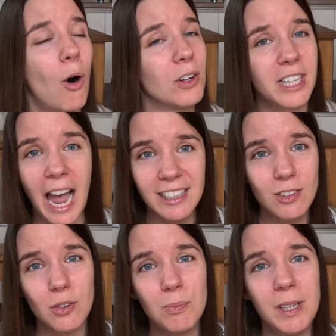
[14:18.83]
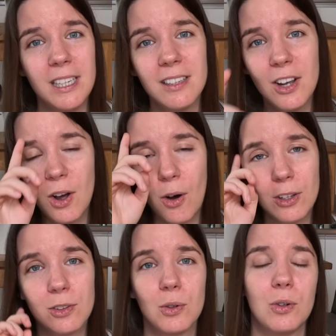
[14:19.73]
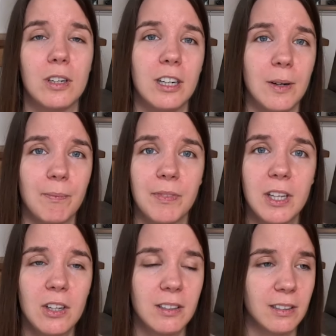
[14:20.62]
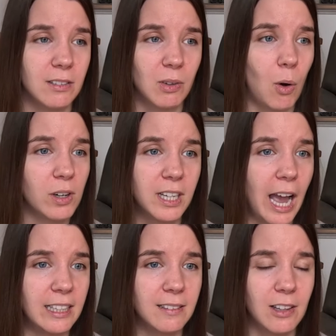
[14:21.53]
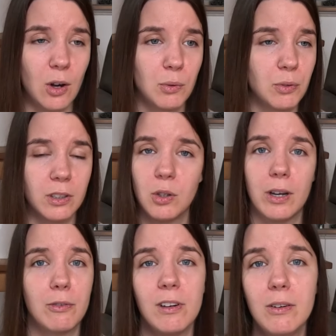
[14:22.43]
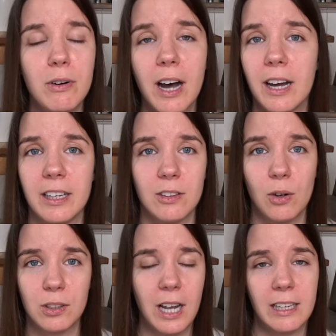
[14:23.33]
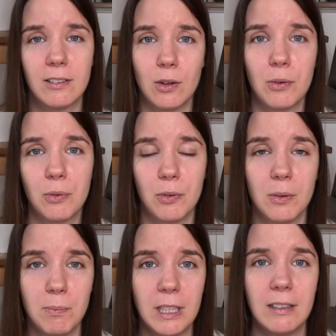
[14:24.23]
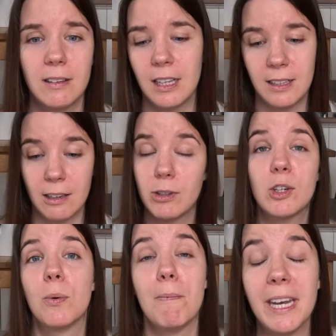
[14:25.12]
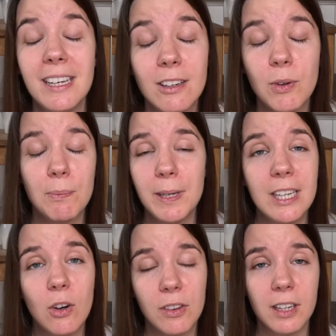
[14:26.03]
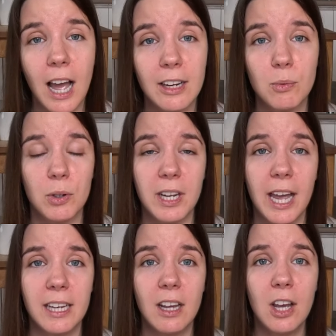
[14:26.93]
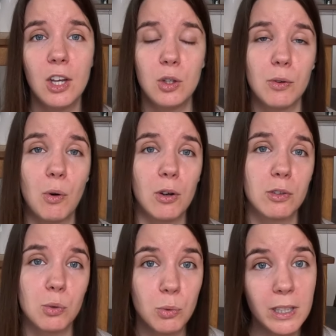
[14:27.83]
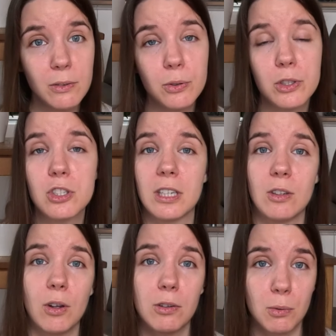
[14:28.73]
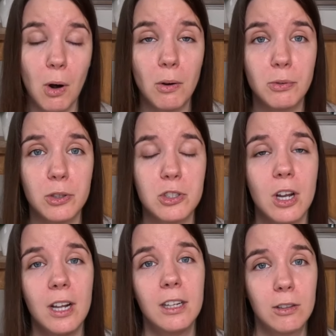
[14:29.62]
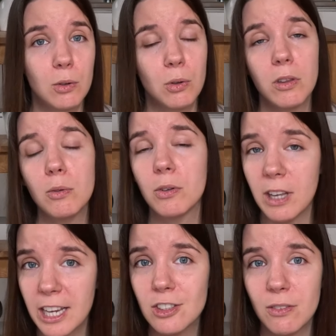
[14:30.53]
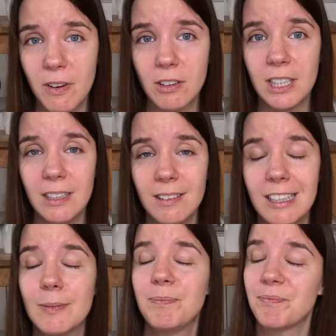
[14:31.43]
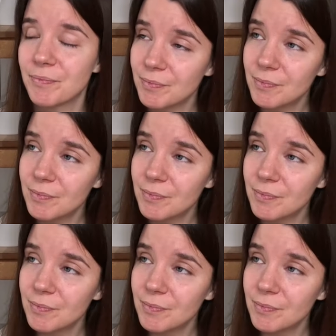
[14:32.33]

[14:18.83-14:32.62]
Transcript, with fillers: all kinds of meat, also all kinds of, you have liver and all kinds of meats that are recommended when being on a carnivore diet. You have also grilled fish and also raw fish. So this was actually very easy.